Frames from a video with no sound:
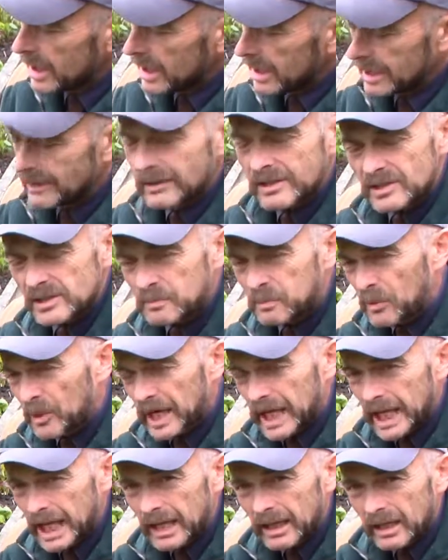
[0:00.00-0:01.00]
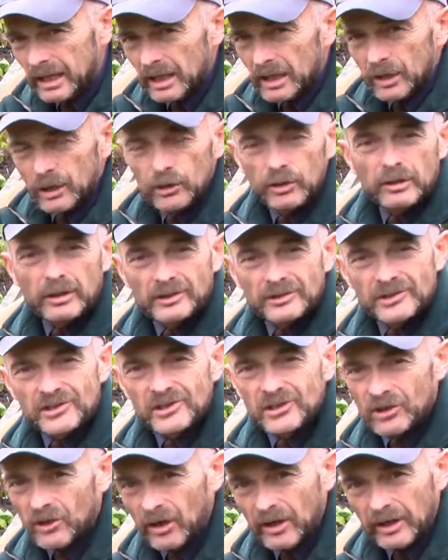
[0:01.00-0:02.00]
In the spring, you can
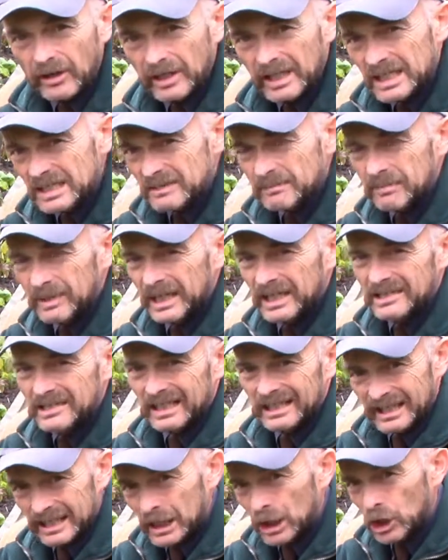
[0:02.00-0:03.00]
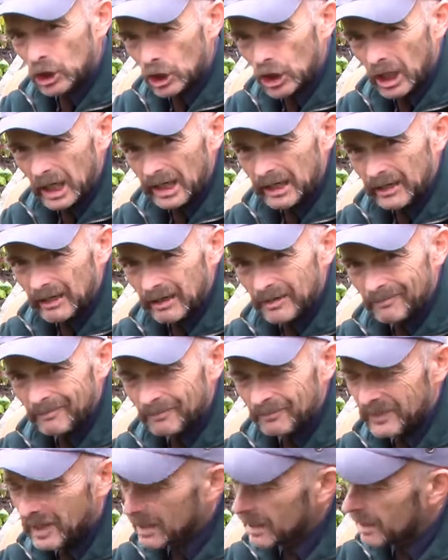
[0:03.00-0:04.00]
start these beds a little earlier
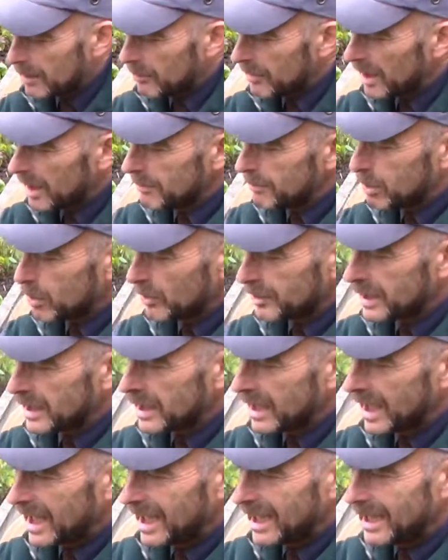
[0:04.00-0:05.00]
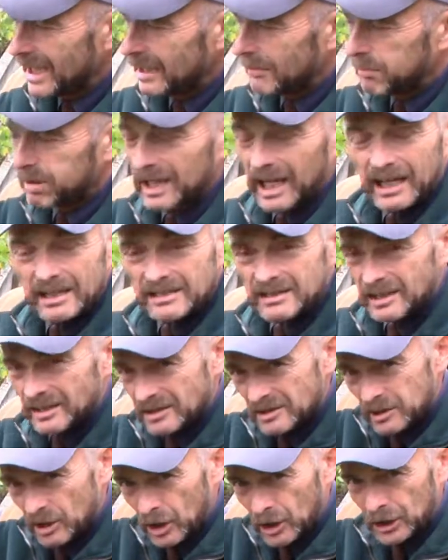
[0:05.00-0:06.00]
by putting a plastic
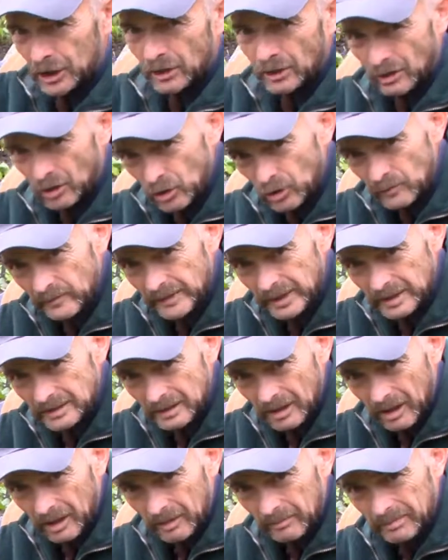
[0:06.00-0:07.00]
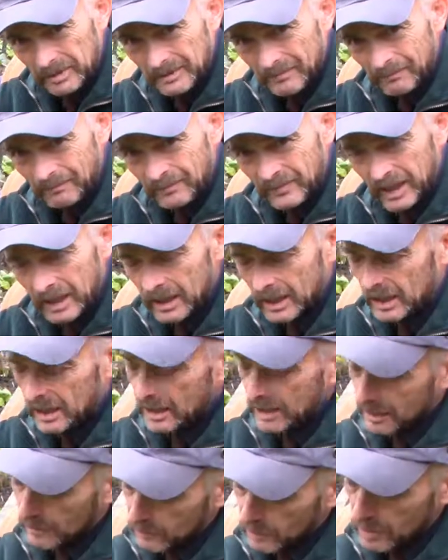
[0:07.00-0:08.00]
tunnel over the top.
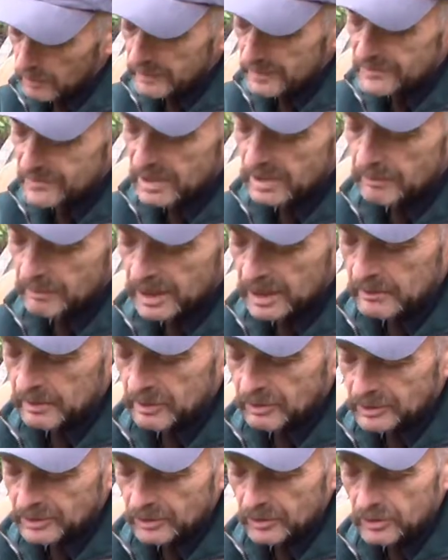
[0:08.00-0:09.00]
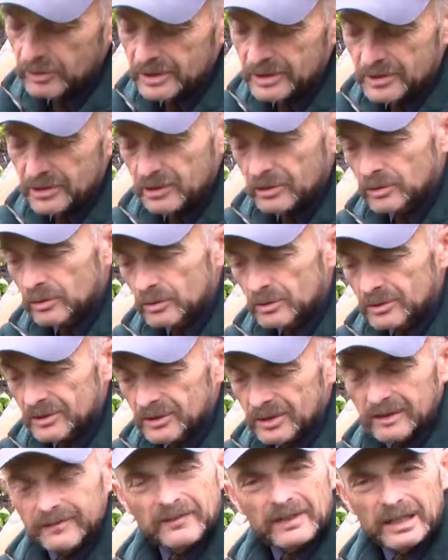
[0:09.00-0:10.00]
And what we've seen people do is to use
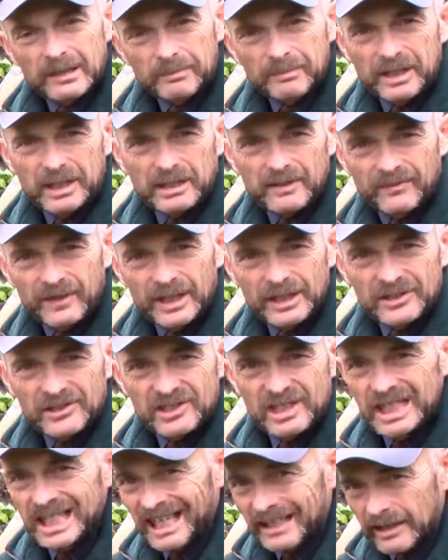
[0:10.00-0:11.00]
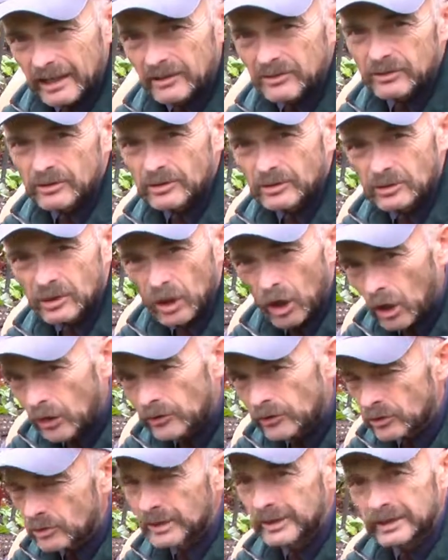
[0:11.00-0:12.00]
stuff like PVC electrical
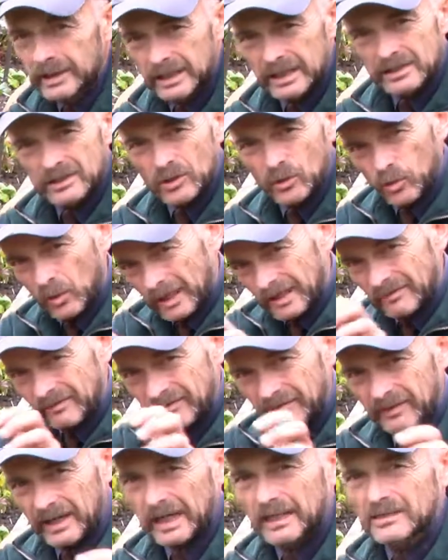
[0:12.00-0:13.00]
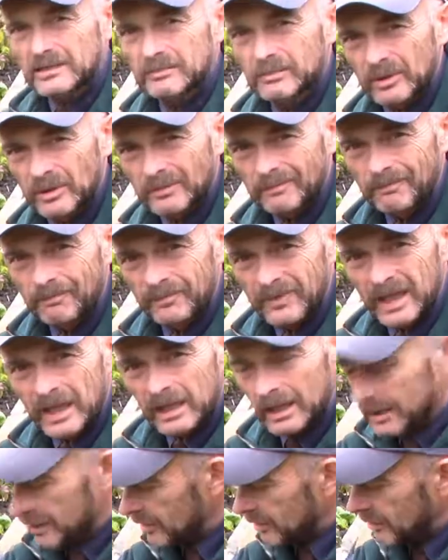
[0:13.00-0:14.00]
conduit that is quite flexible.
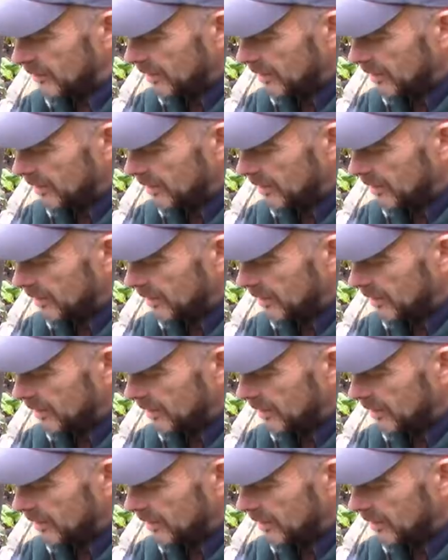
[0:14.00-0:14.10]
You